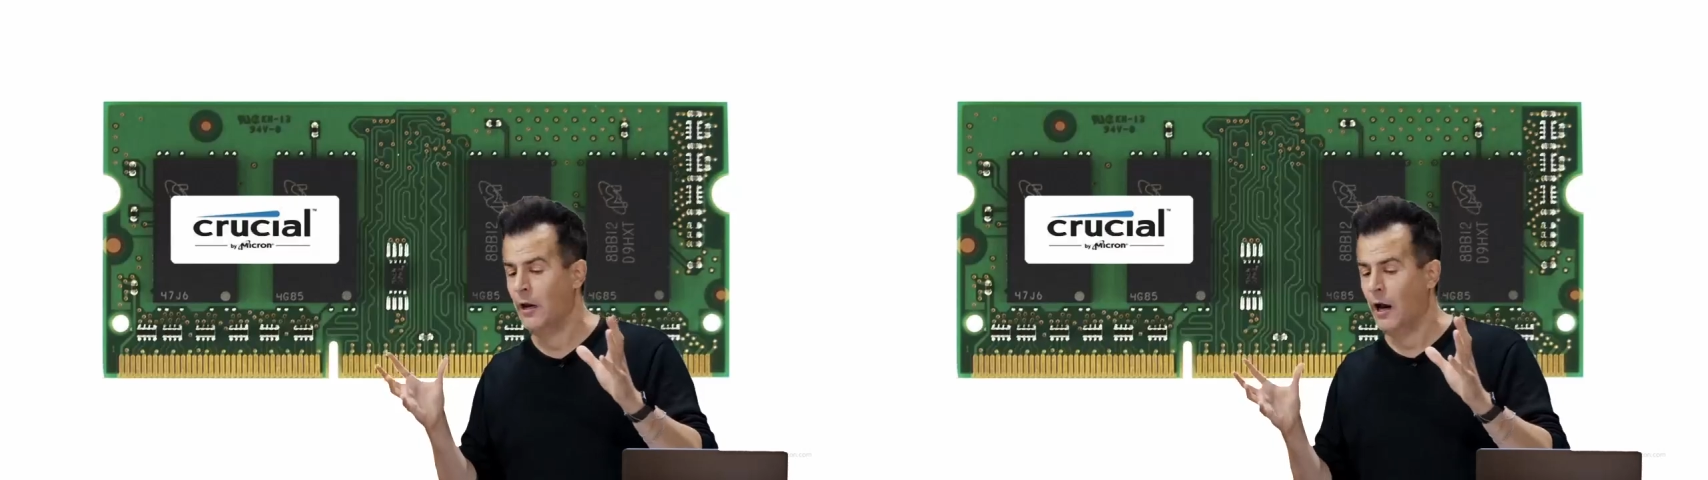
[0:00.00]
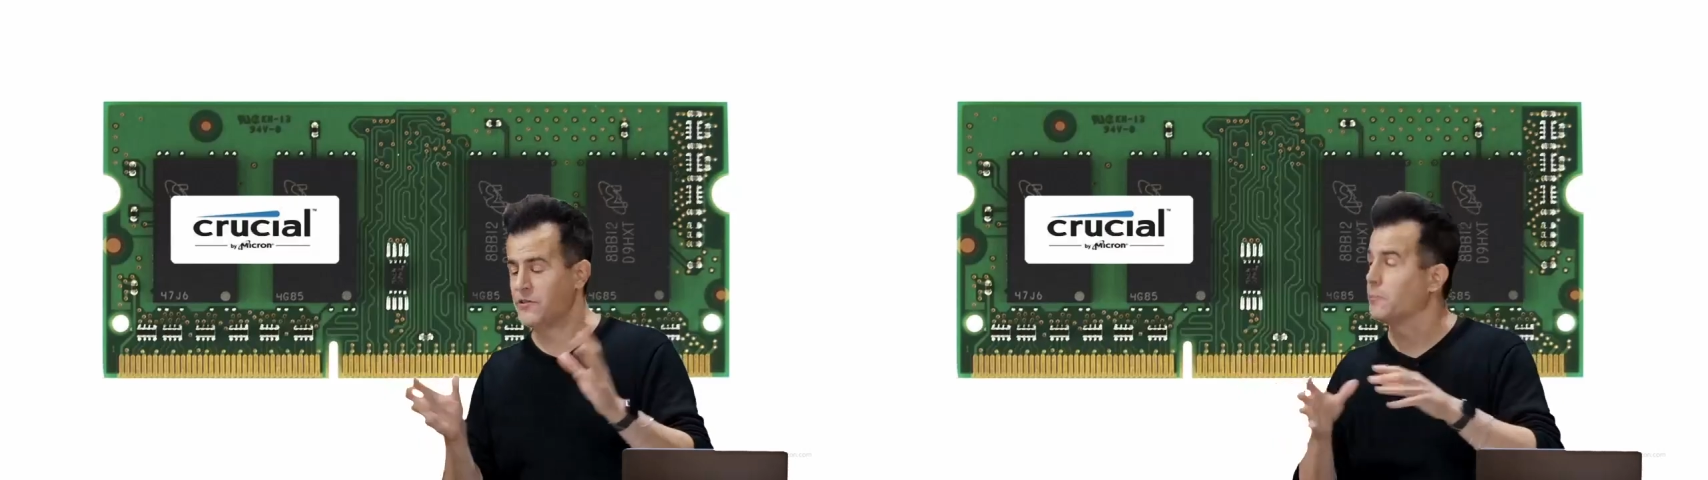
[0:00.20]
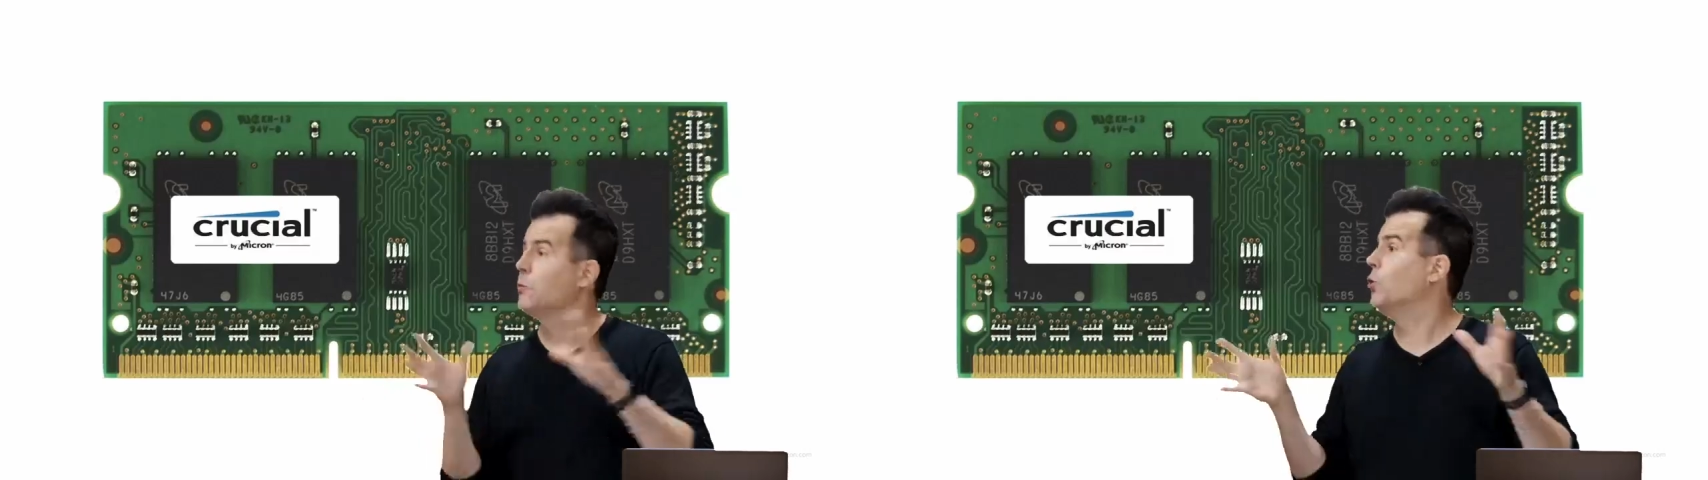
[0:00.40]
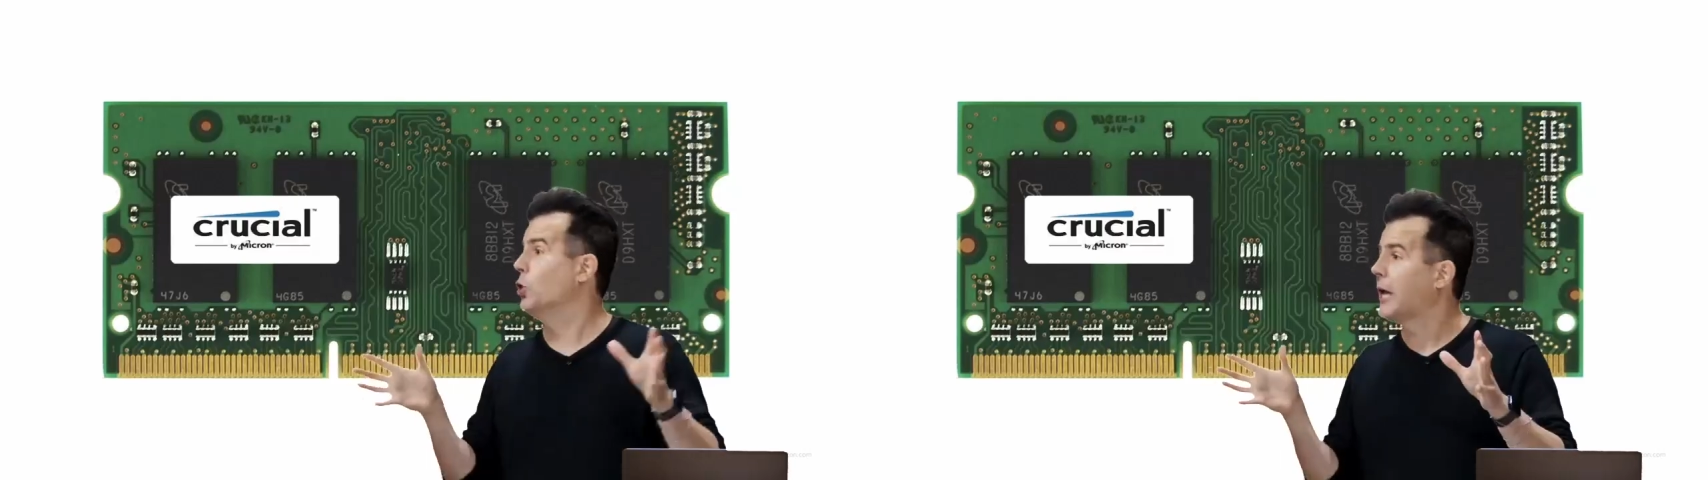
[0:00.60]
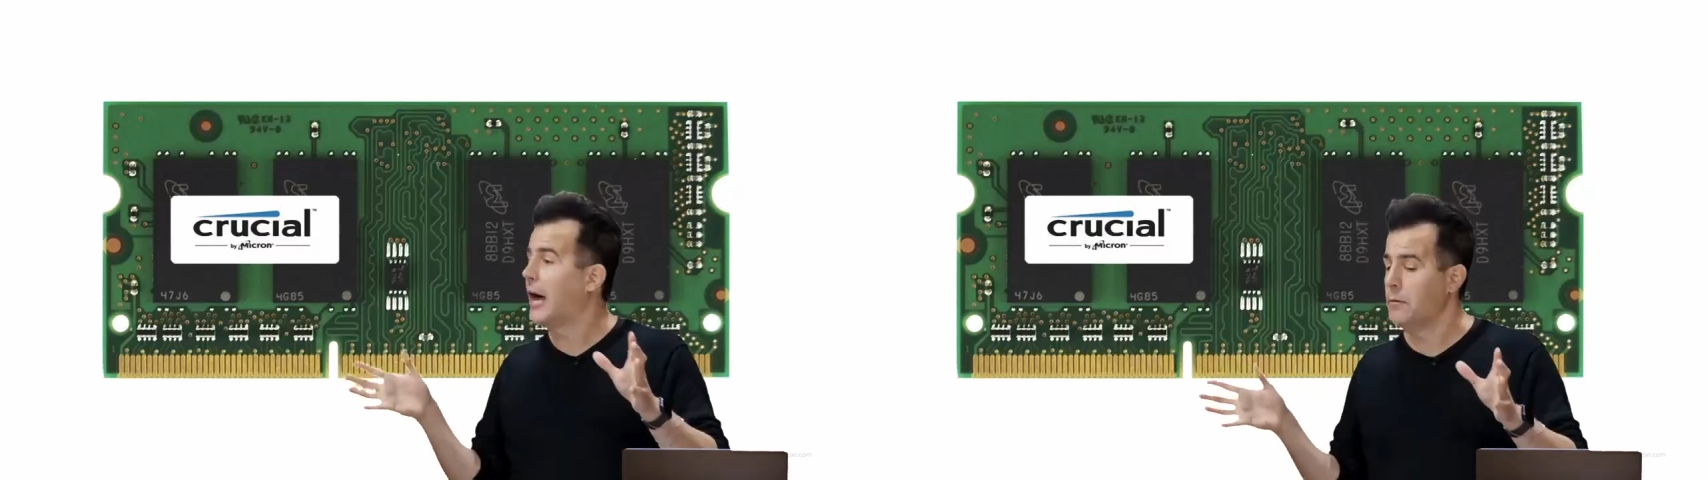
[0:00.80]
of something we'll
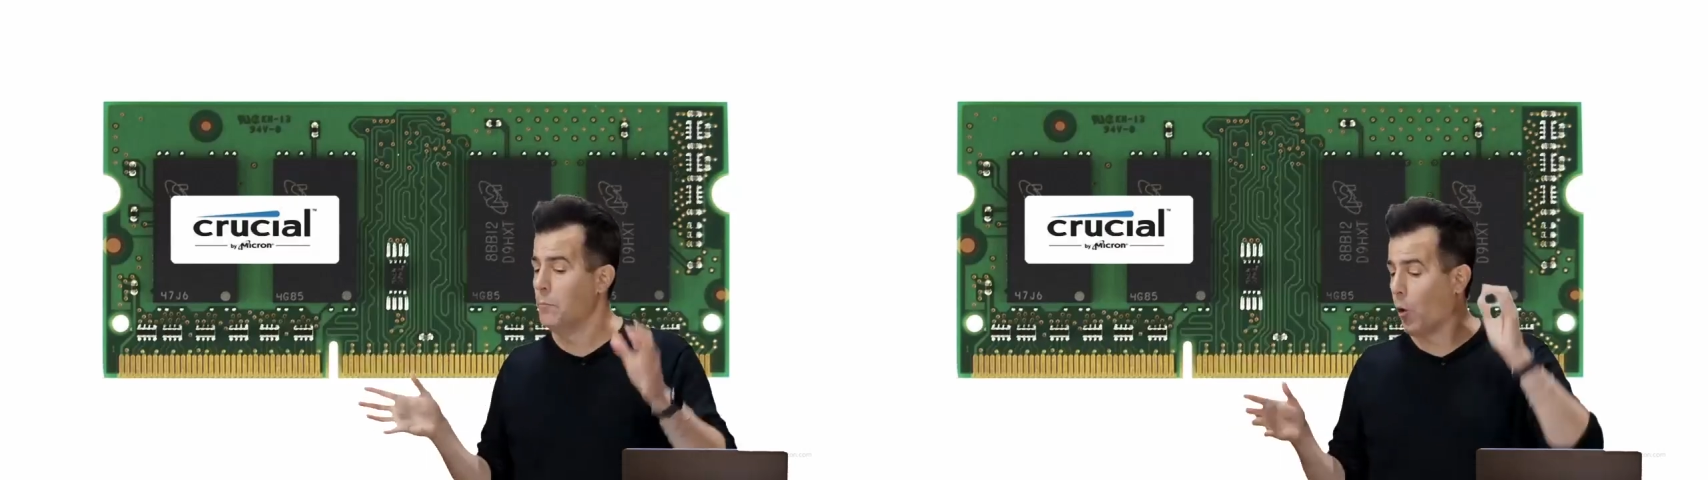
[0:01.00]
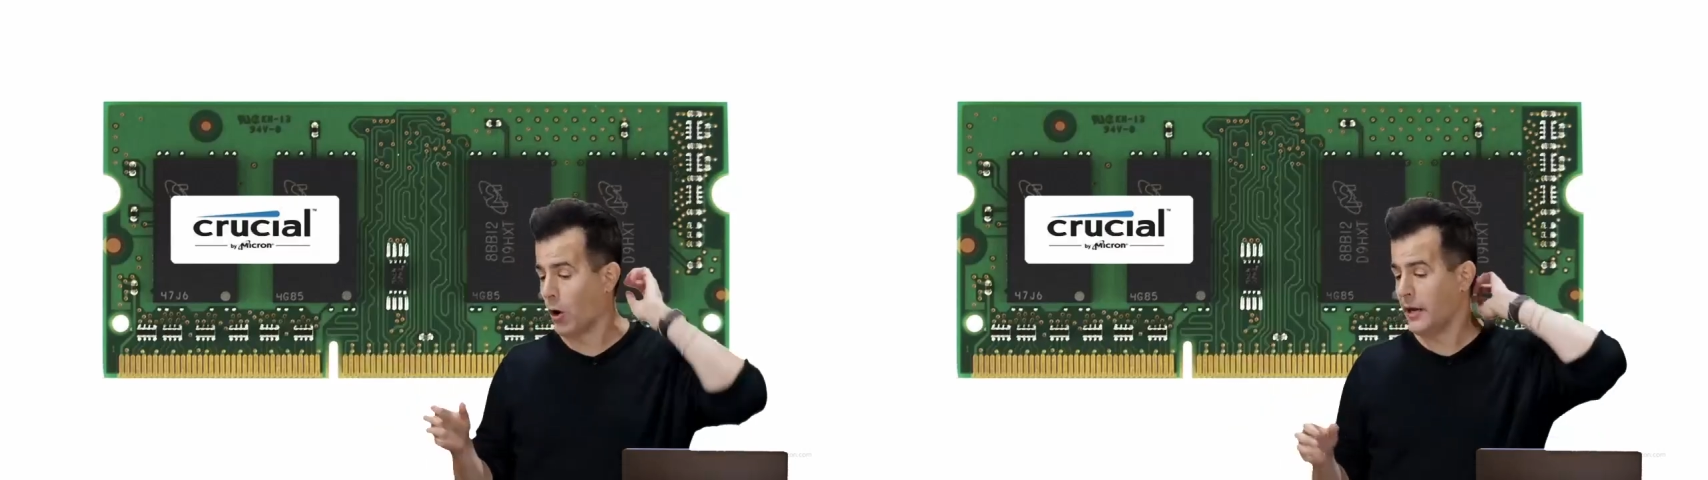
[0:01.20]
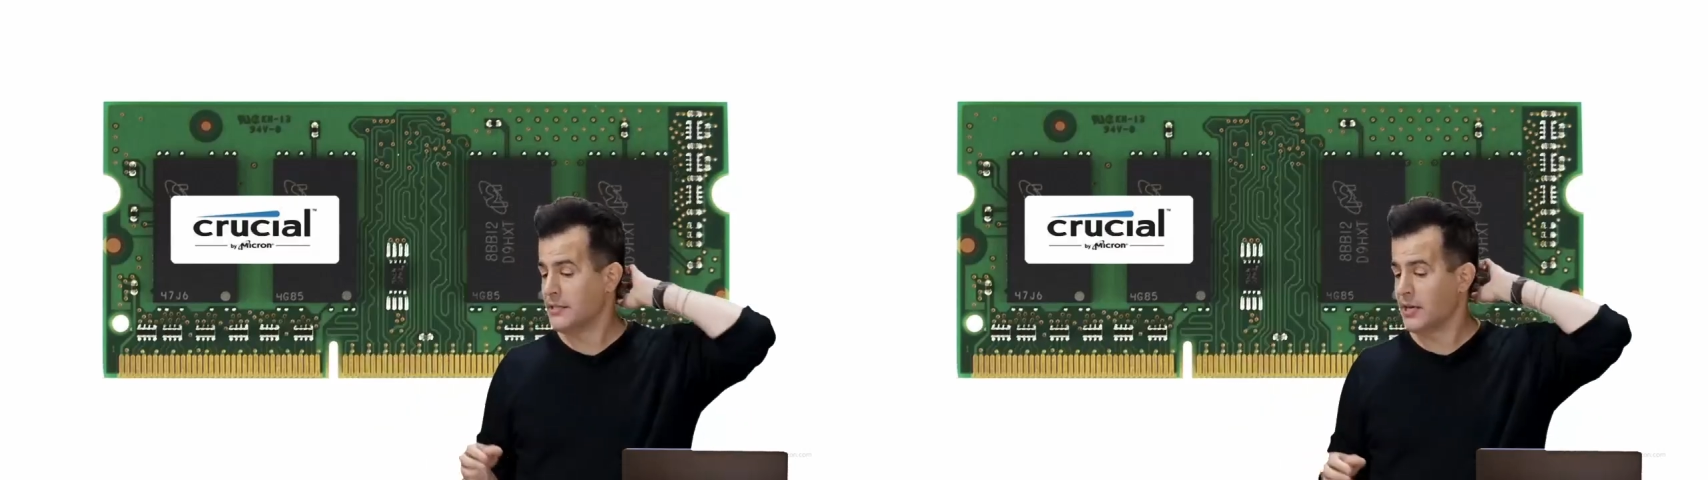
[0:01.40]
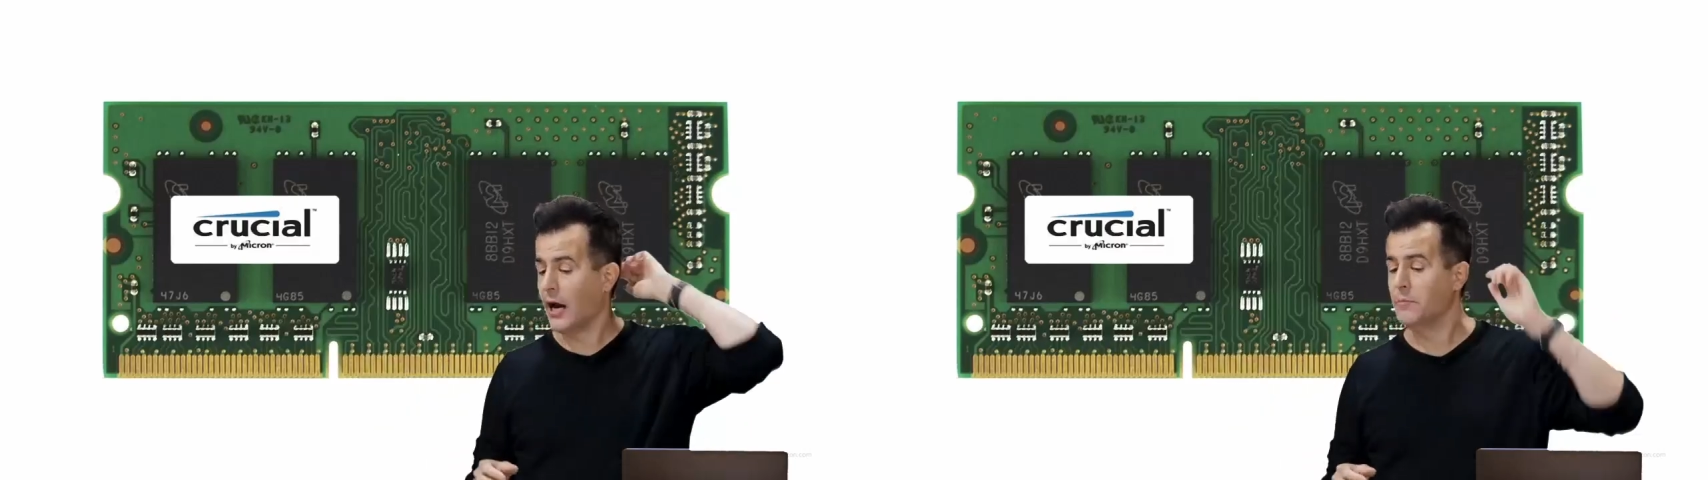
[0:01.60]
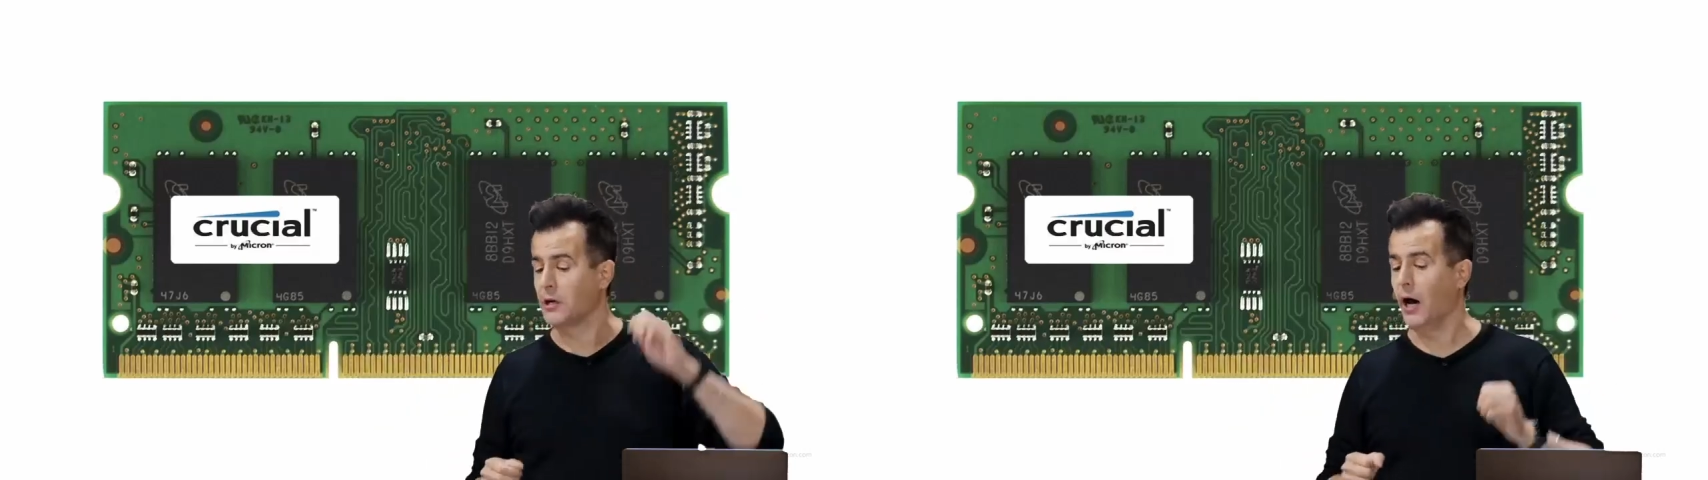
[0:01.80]
look at more in
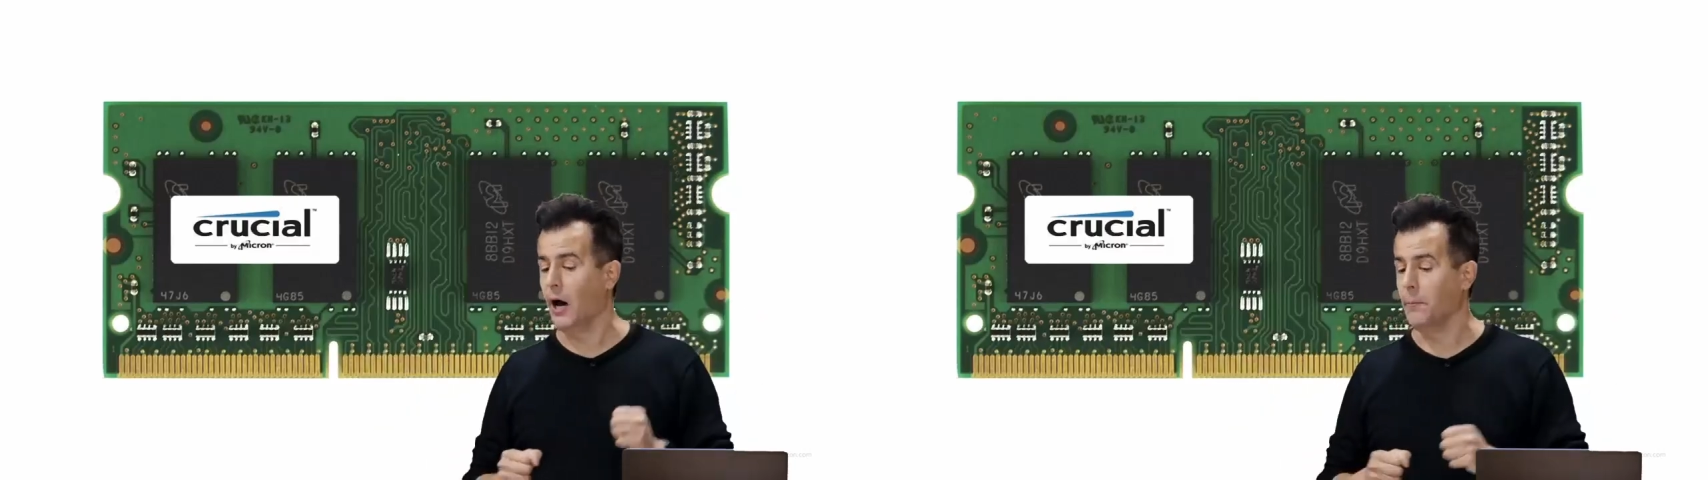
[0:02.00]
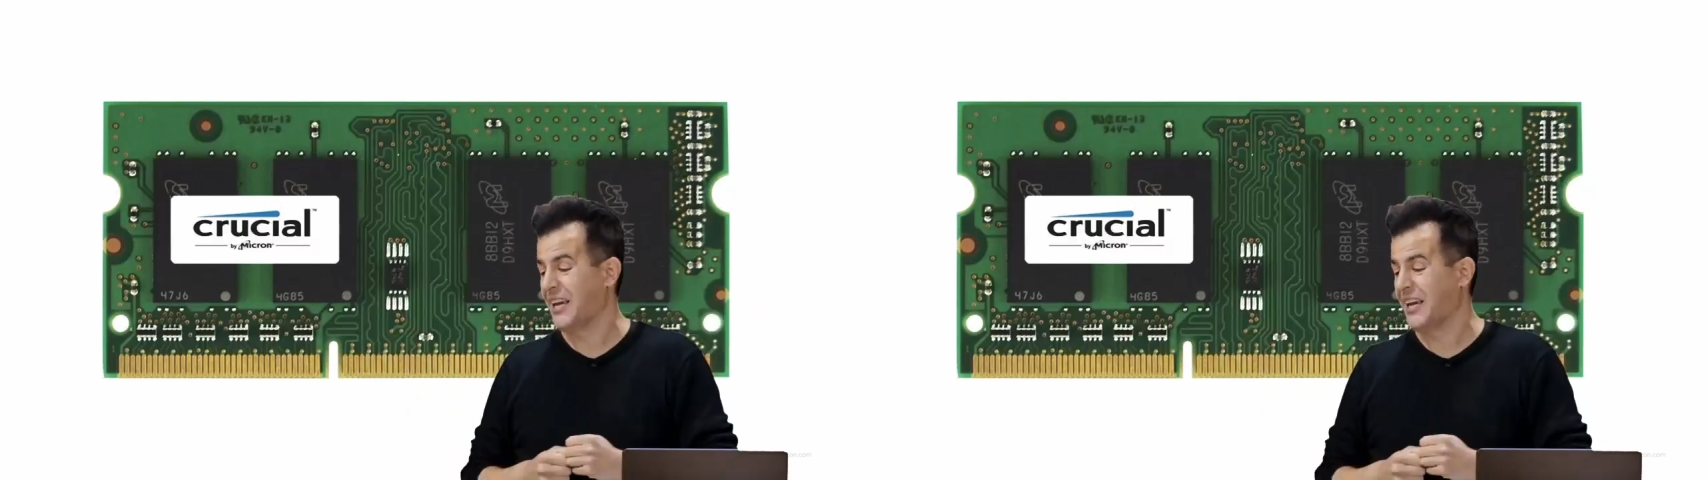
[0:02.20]
time to come,